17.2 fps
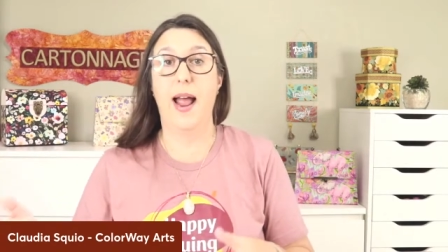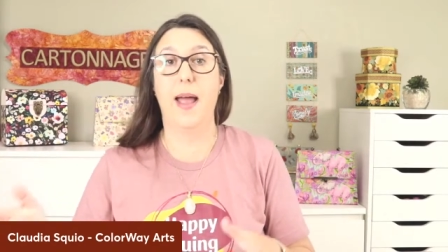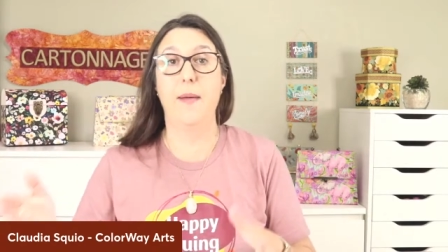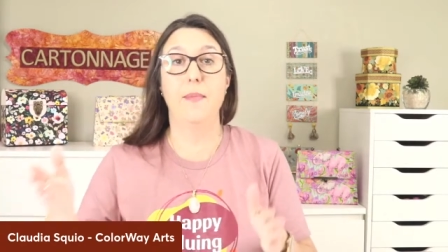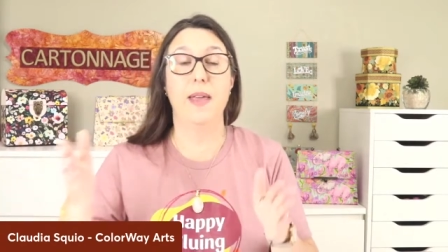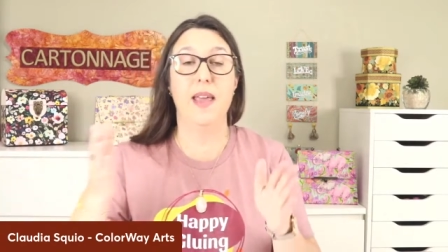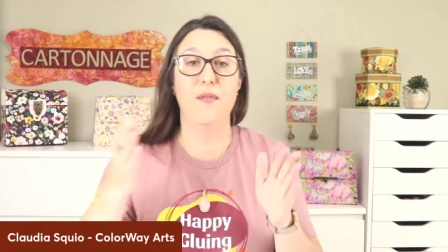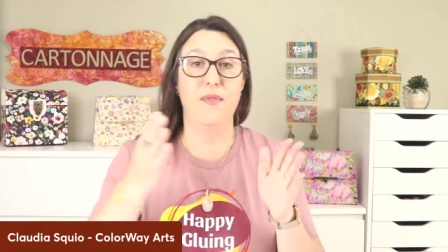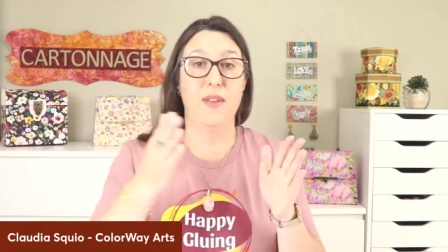
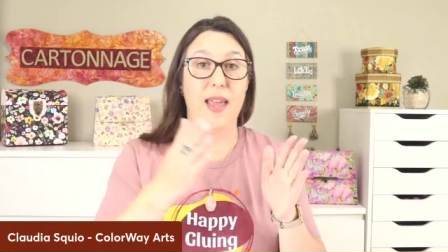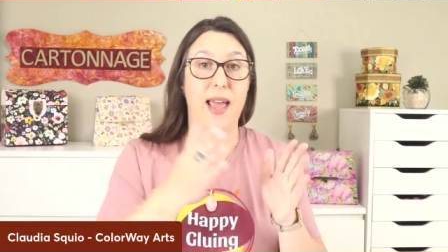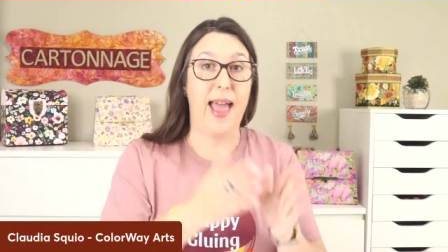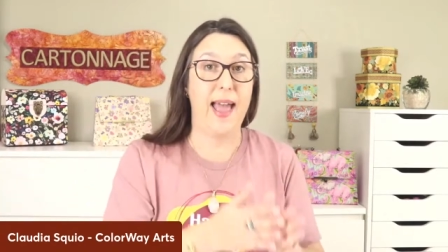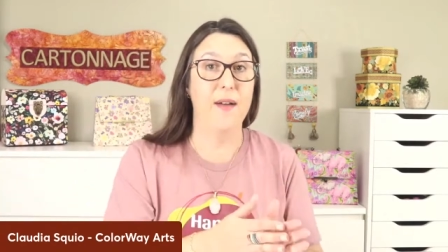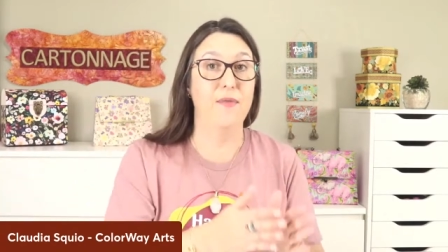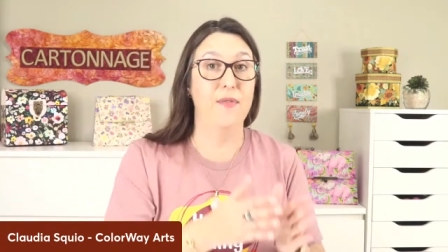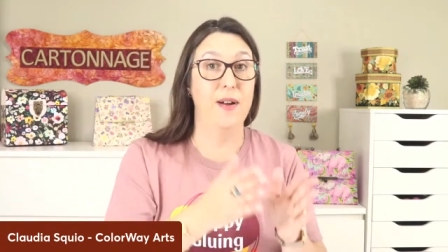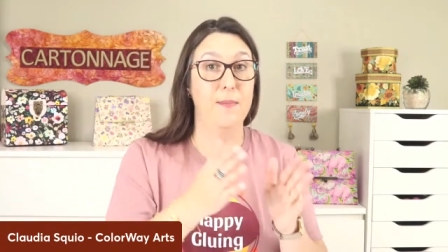I'm giving
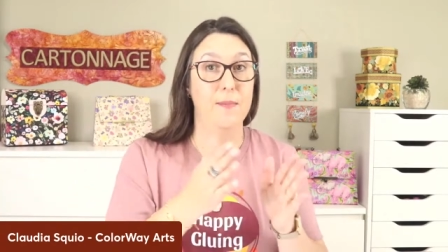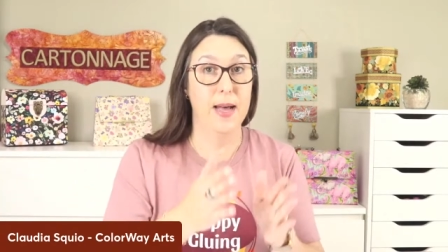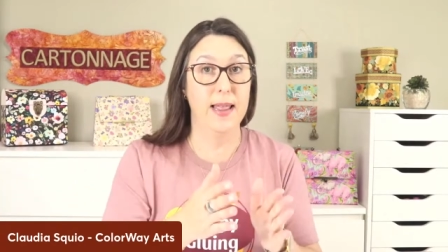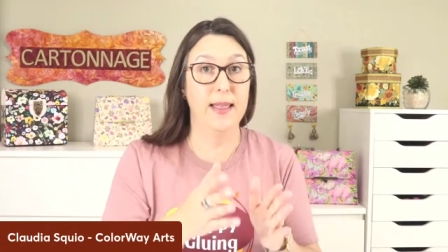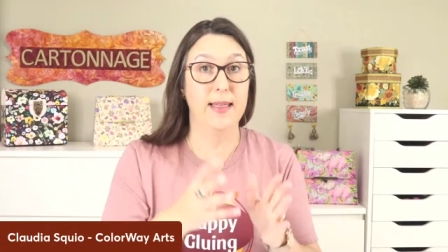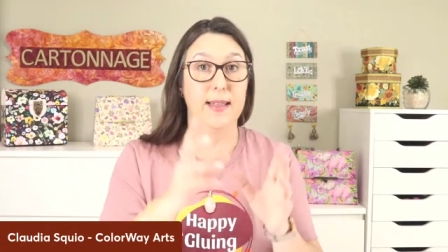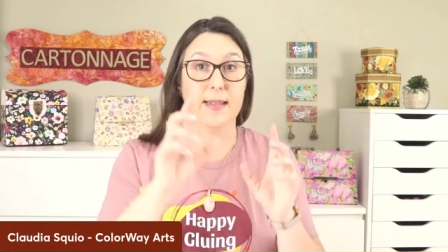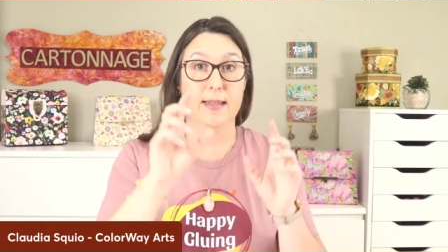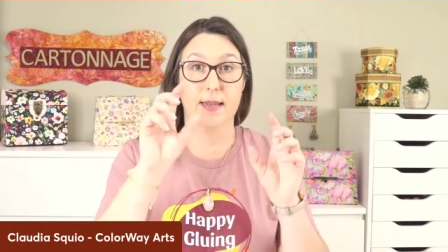every
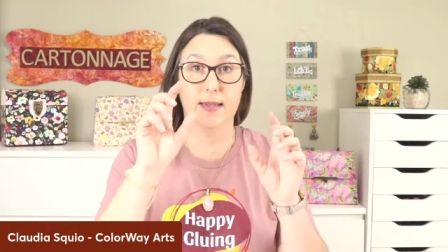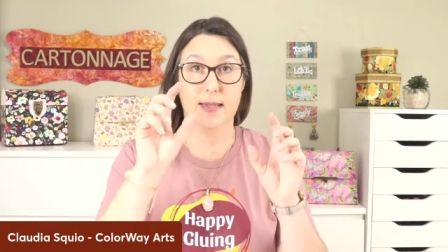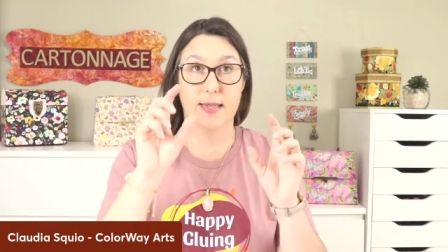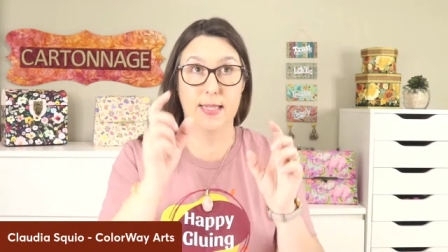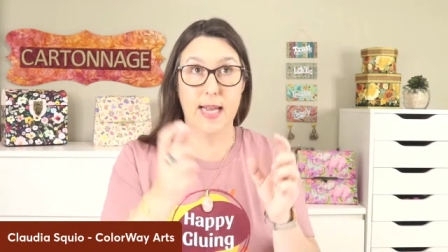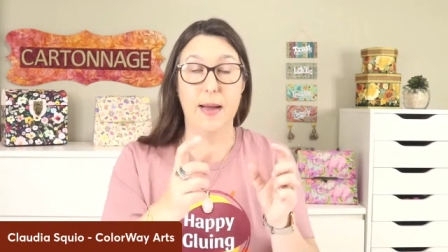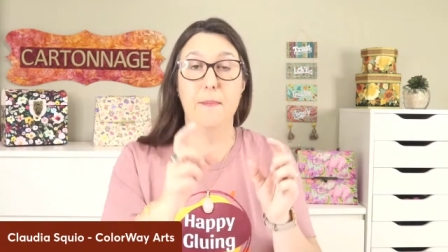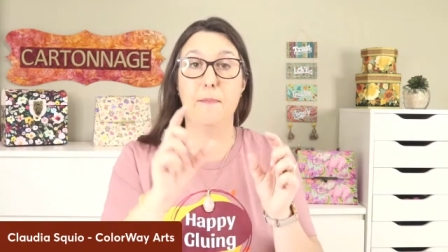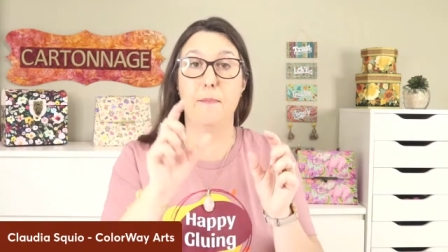month
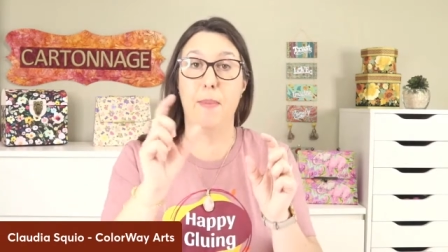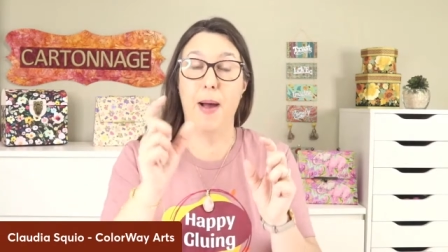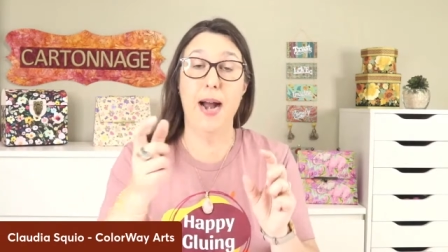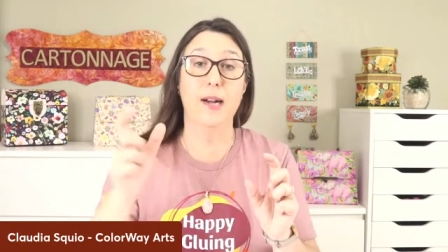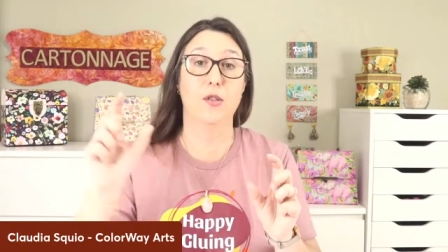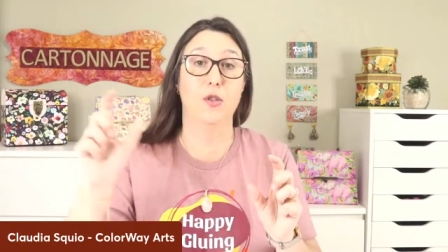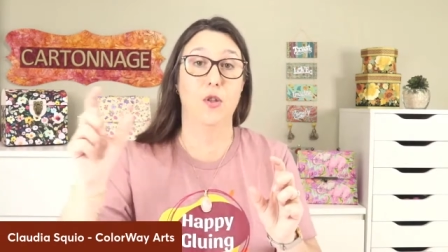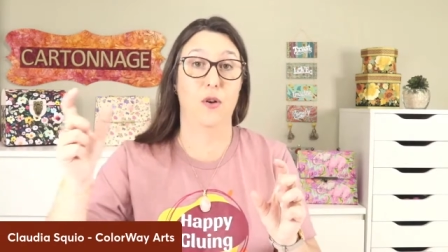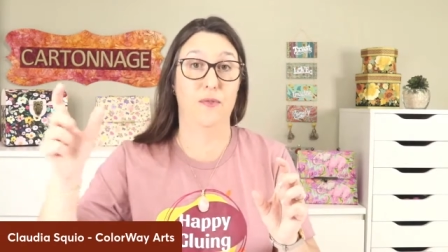some
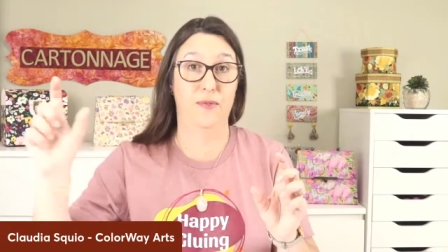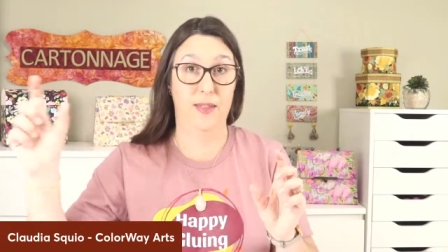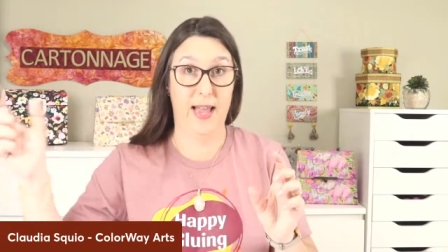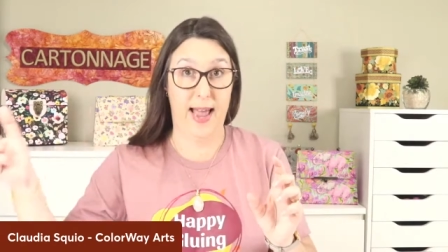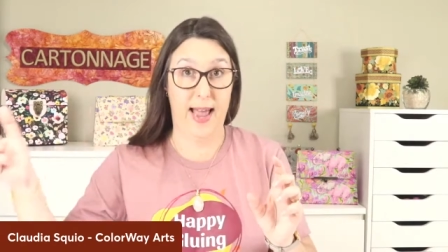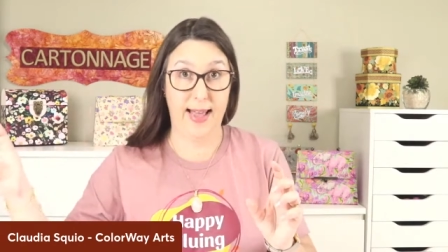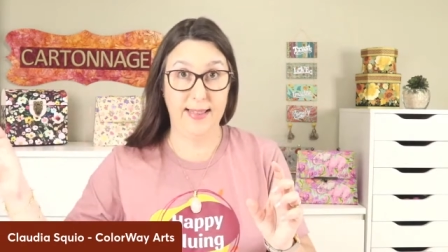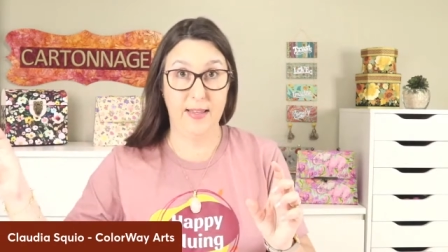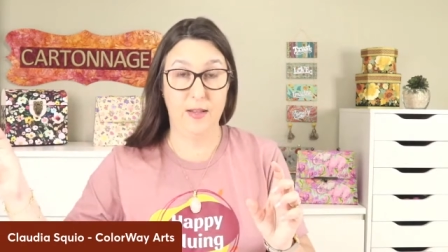part of
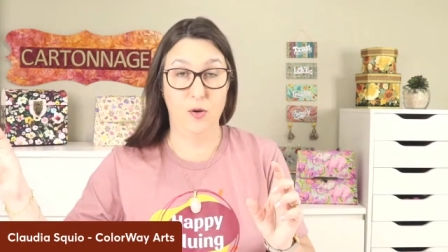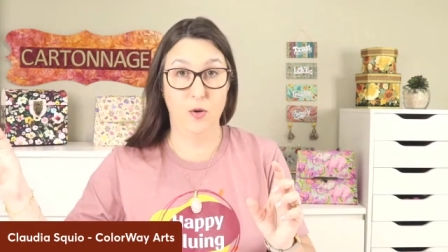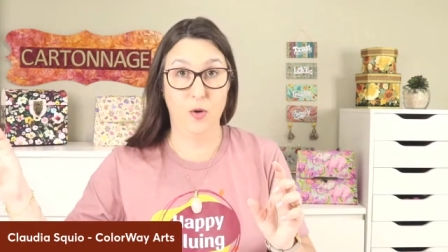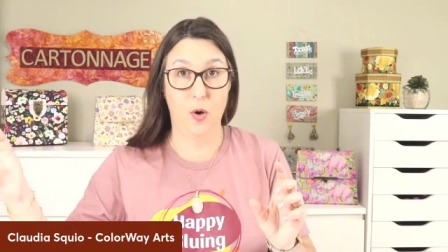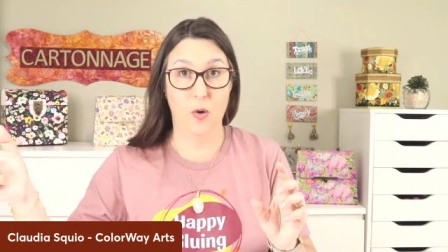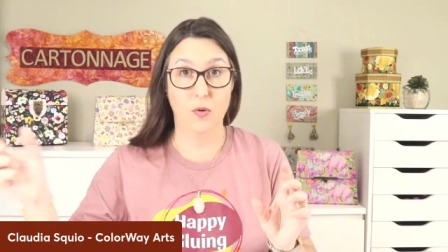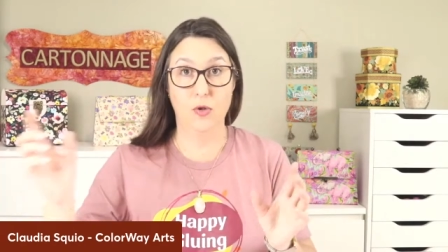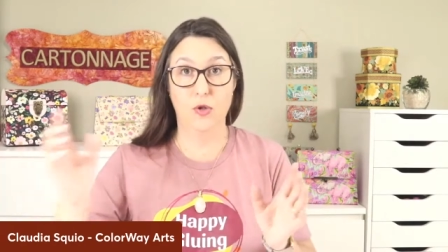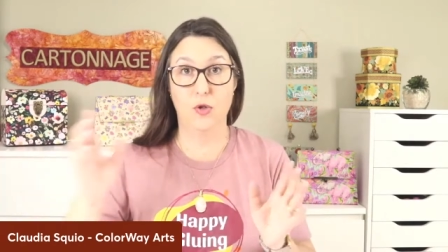that, you know.